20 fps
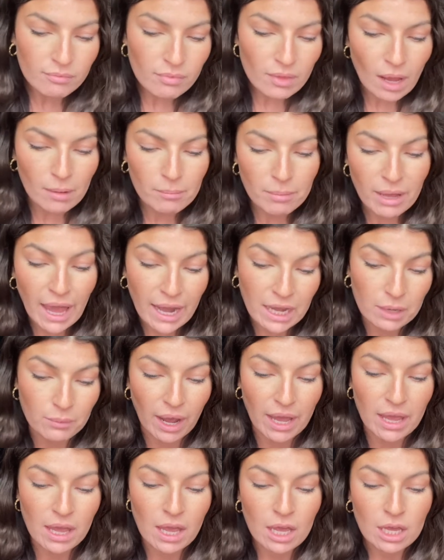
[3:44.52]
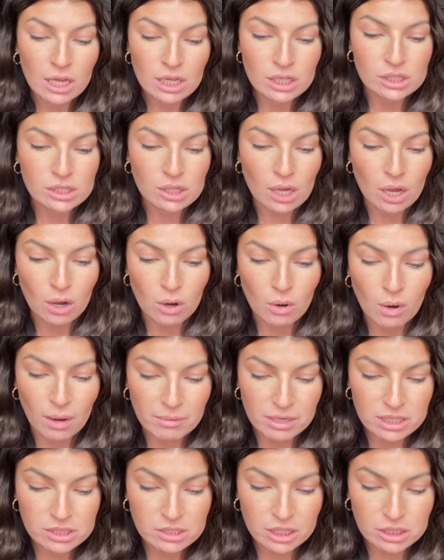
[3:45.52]
But anyway, so I'm
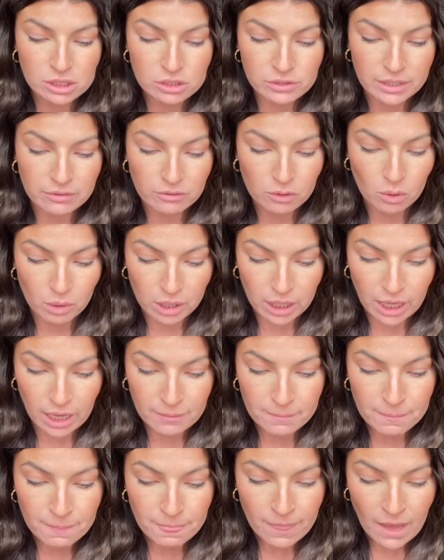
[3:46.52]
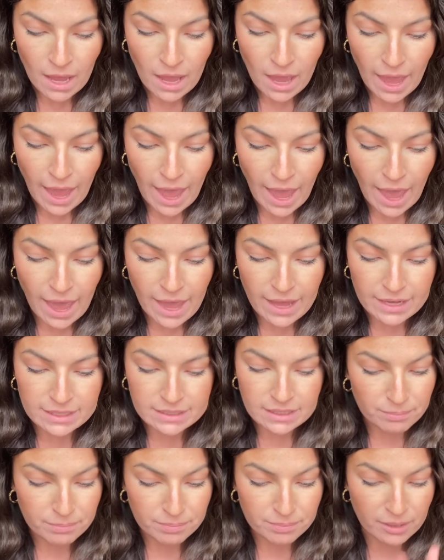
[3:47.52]
going to start screen recording,
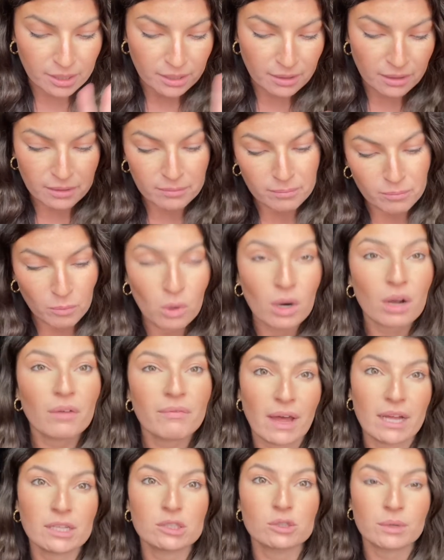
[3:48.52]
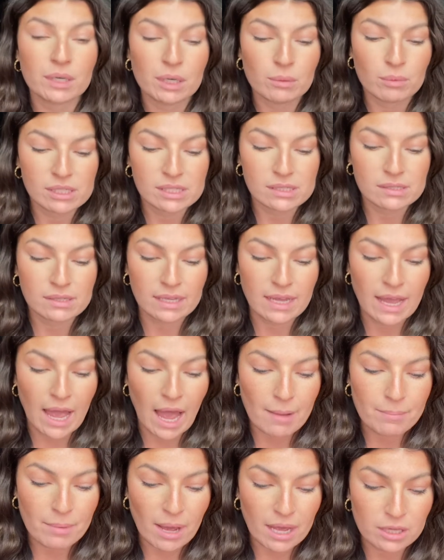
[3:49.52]
and the moral of that story was the
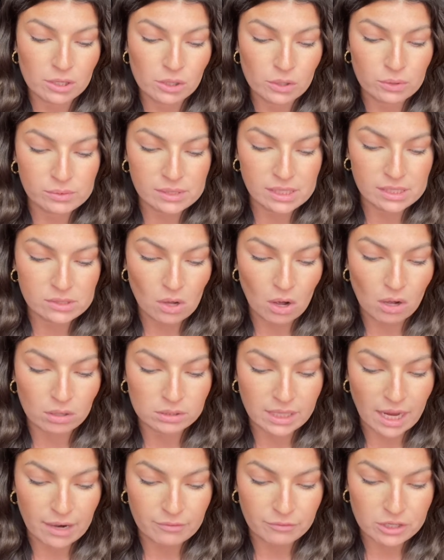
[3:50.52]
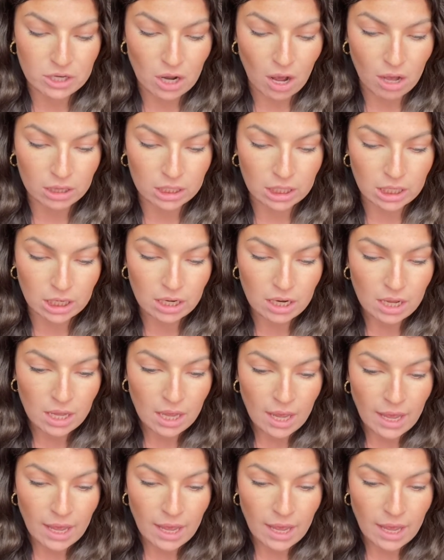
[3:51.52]
app I use is called EveryDollar.